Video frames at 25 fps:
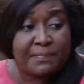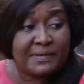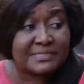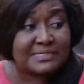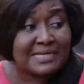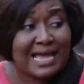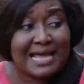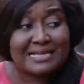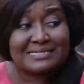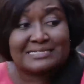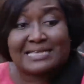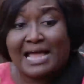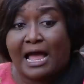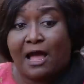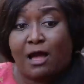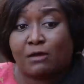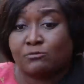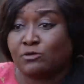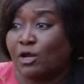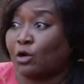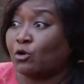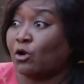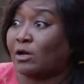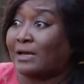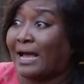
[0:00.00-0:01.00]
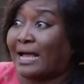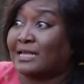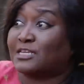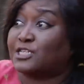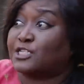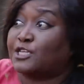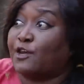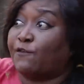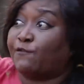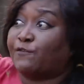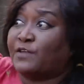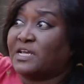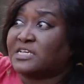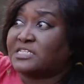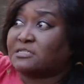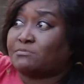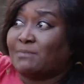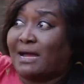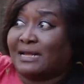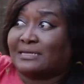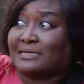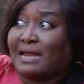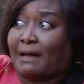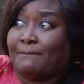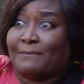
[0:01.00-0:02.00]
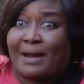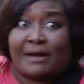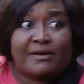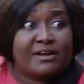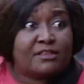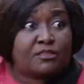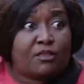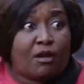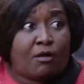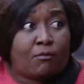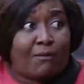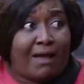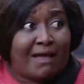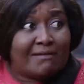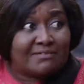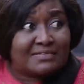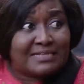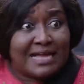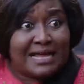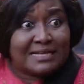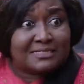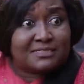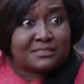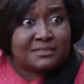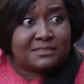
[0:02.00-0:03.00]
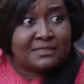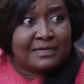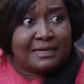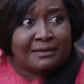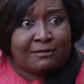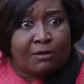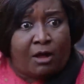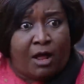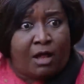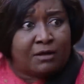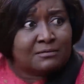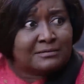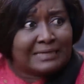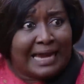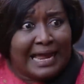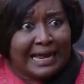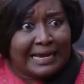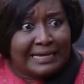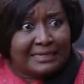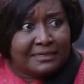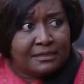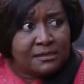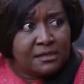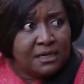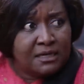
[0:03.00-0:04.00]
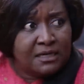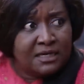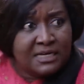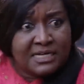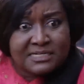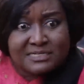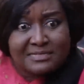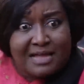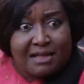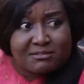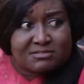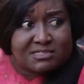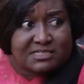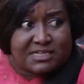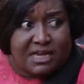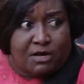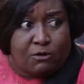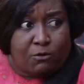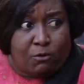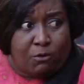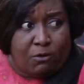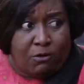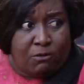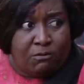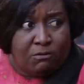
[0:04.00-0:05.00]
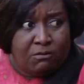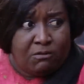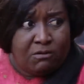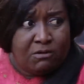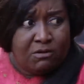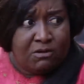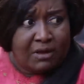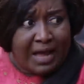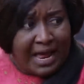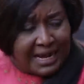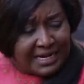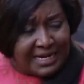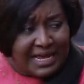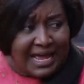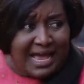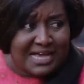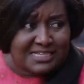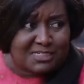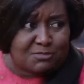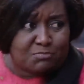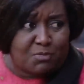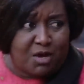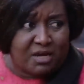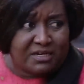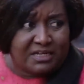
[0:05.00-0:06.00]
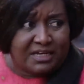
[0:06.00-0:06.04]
Besides, look at Chief. This man that married three wives that all died. He's not single. And he has